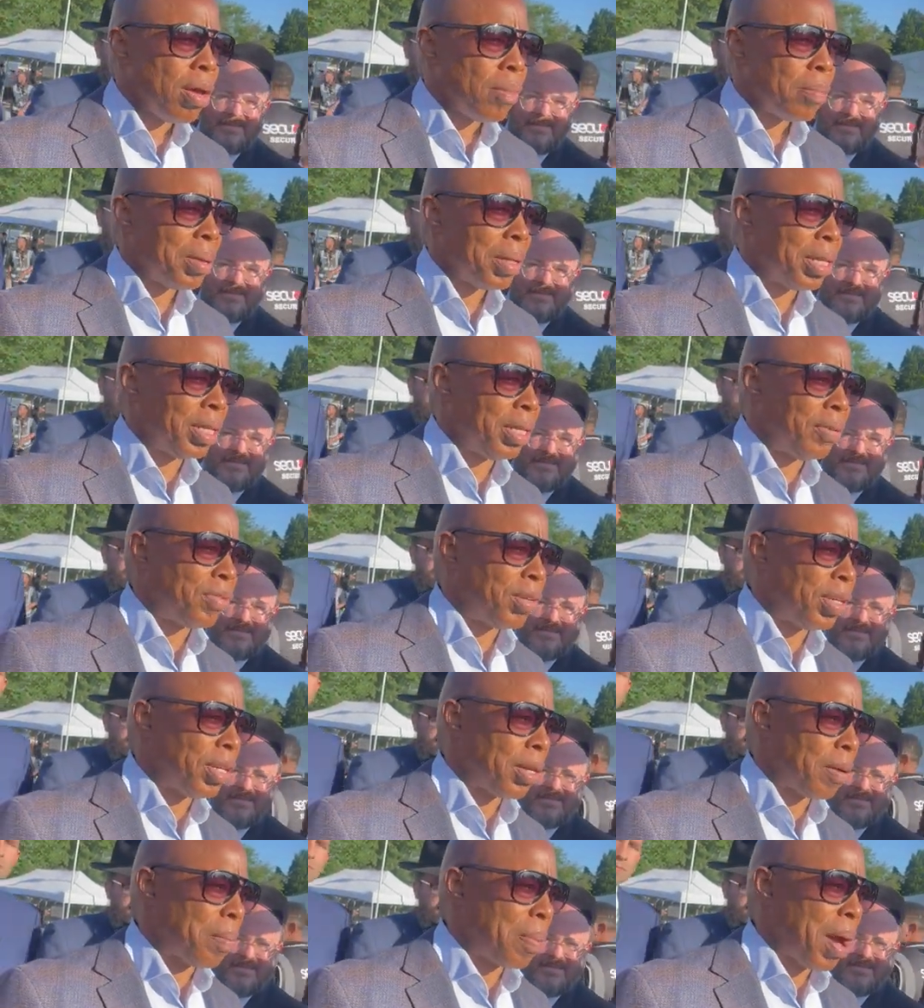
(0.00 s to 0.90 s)

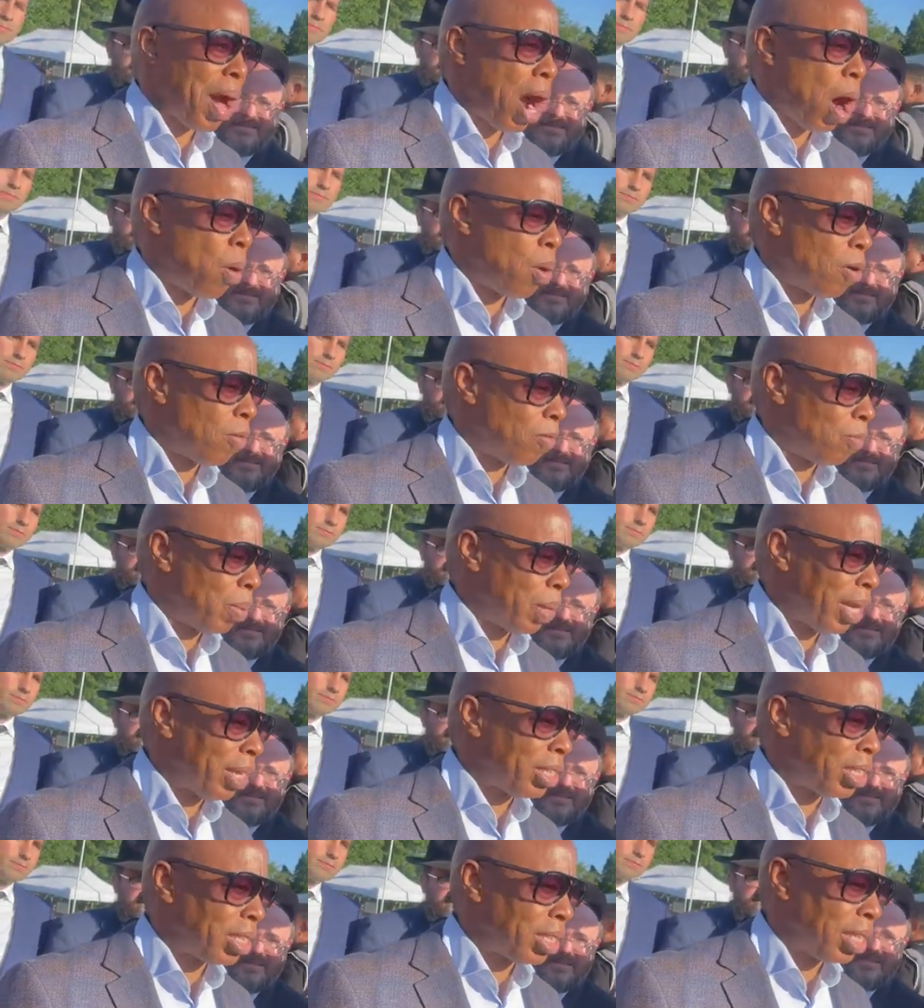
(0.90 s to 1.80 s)
believing in the power of
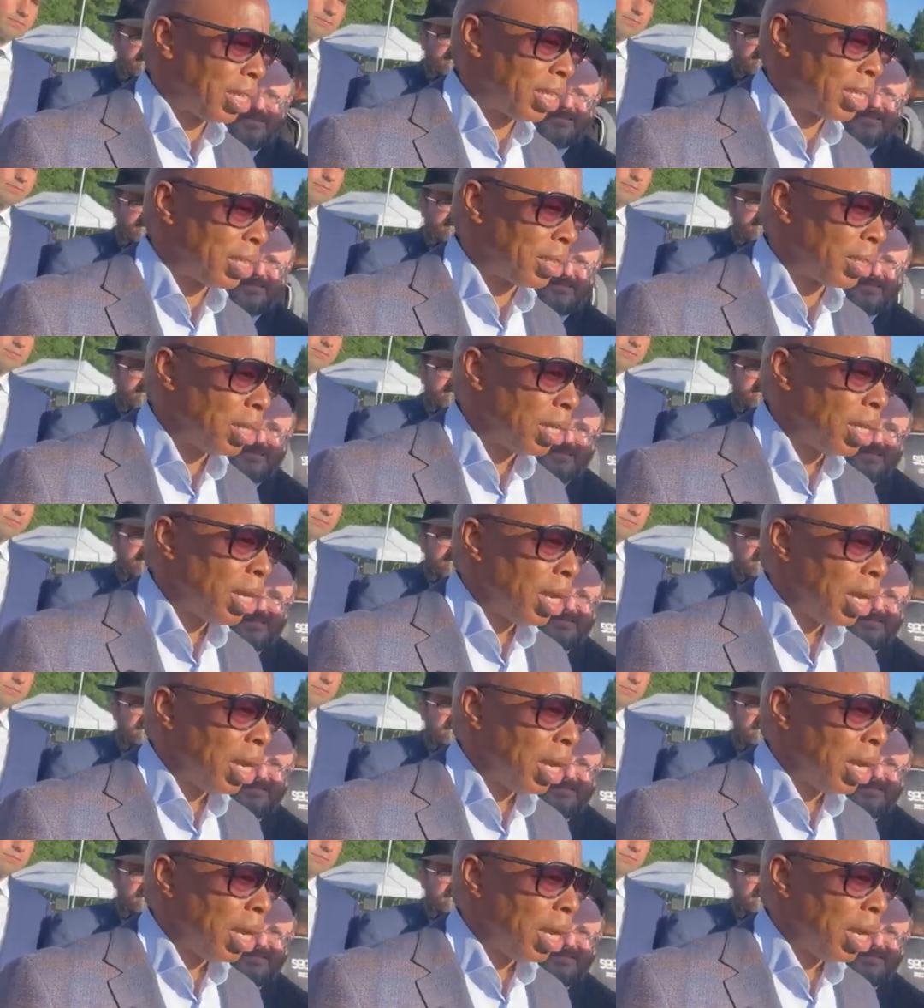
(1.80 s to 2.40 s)
blessing